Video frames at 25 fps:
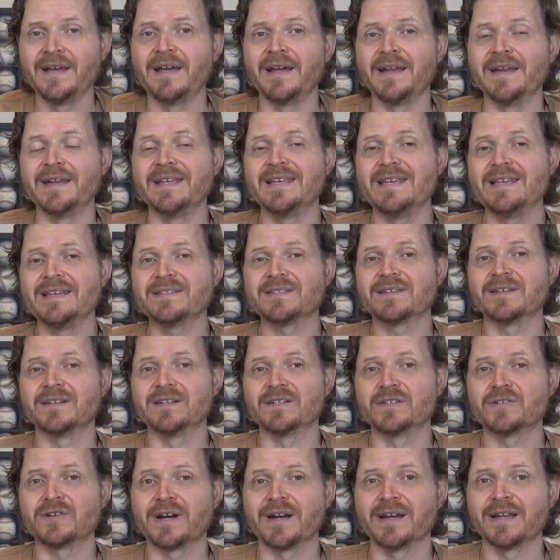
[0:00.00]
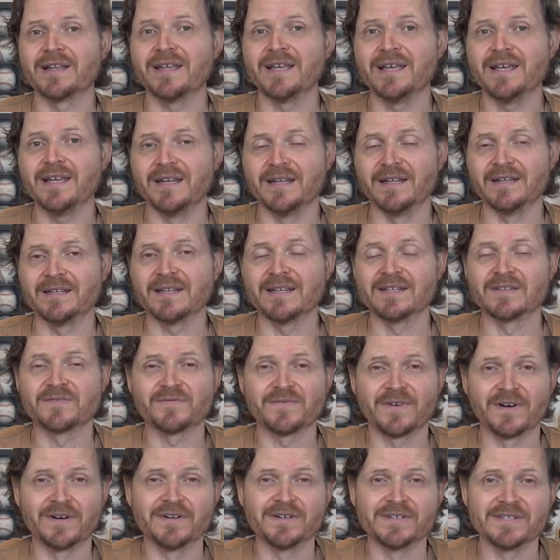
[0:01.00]
And he's going to try to hit it as
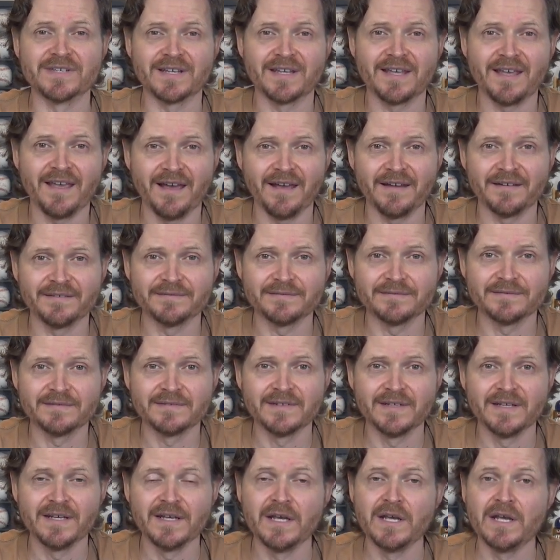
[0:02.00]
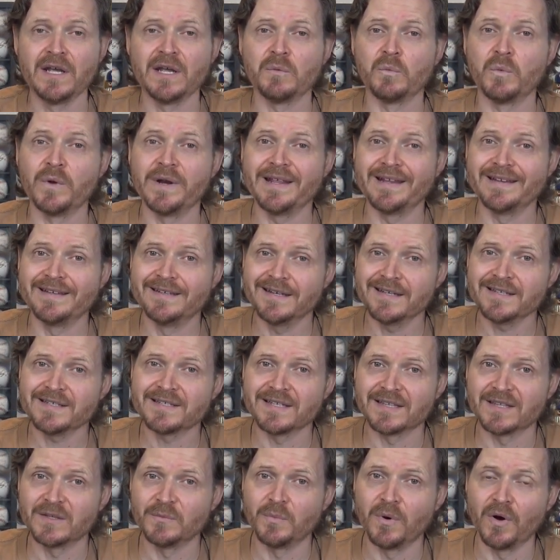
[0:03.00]
far as he can. When he does
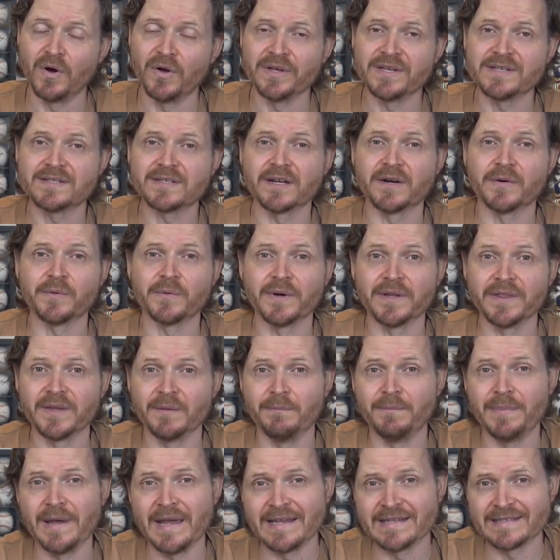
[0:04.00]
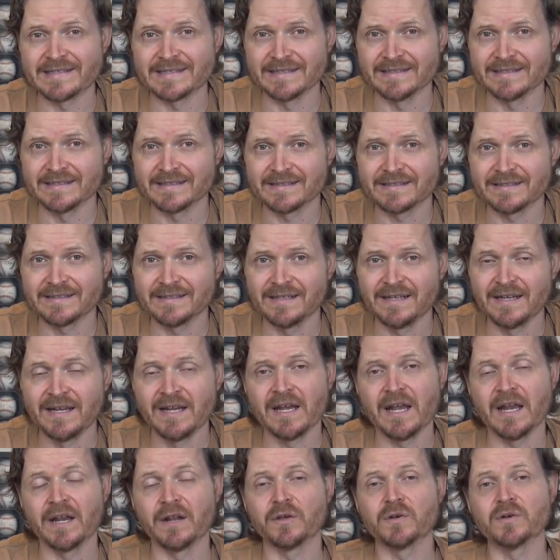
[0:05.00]
hit the ball, he's going to run the bases.
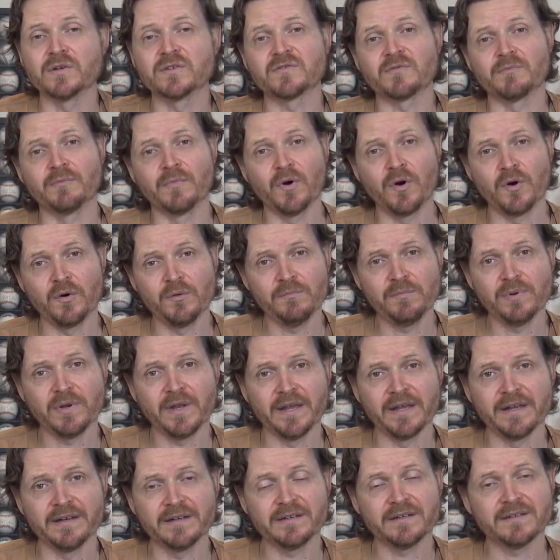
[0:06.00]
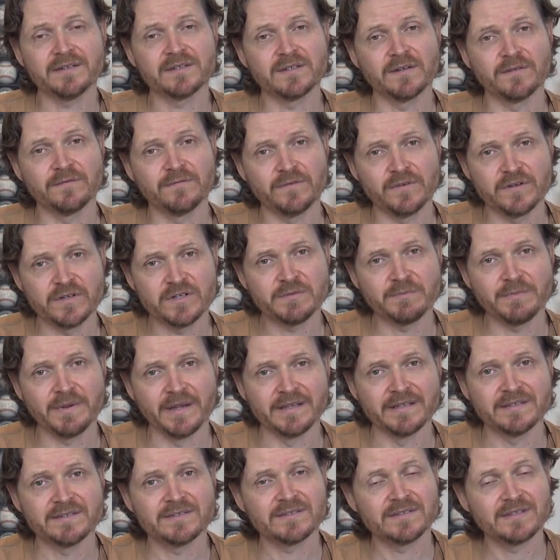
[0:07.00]
And it goes from home plate to first
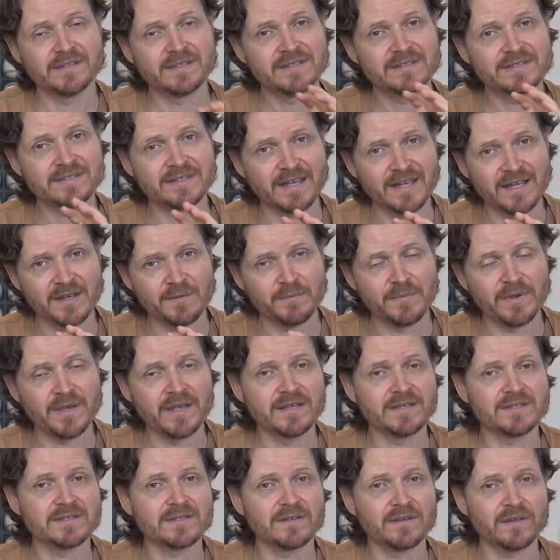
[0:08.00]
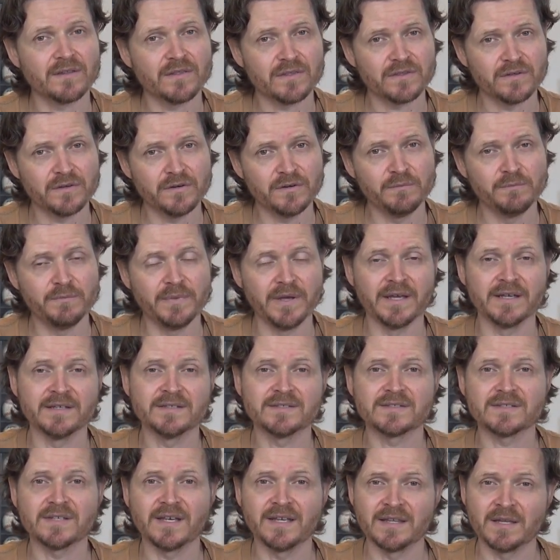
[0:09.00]
base, second base, third
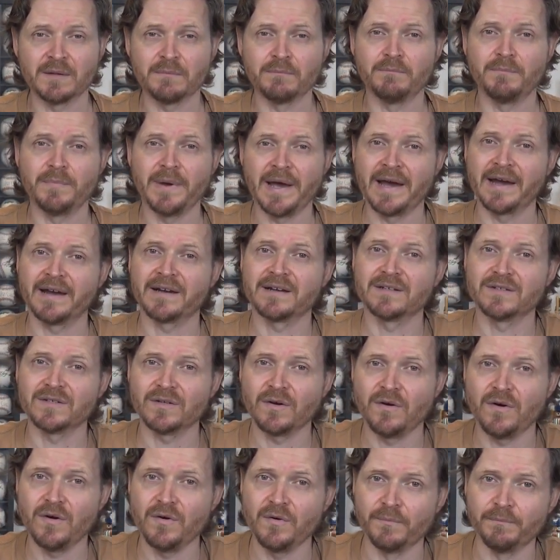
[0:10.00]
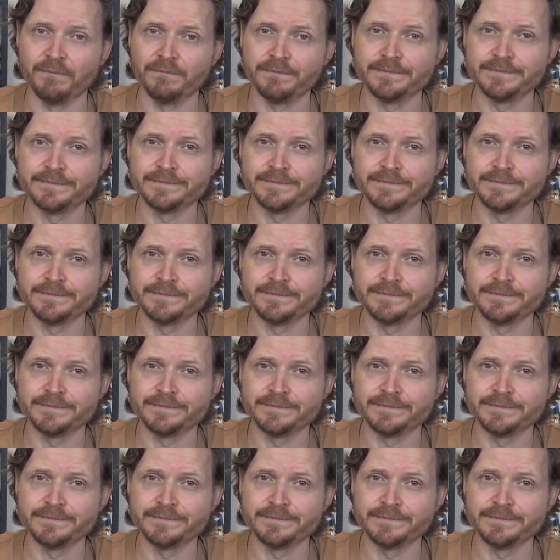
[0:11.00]
base, and then back to home.